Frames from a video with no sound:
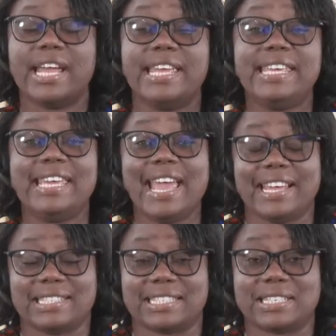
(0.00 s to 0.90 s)

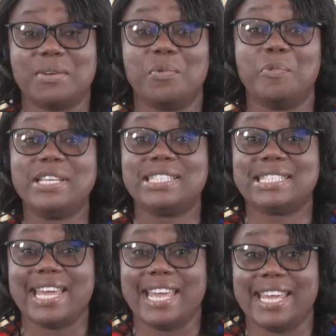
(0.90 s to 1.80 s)
Yes, we
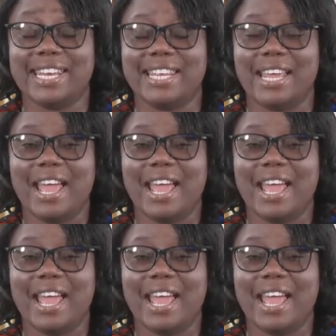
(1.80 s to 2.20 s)
said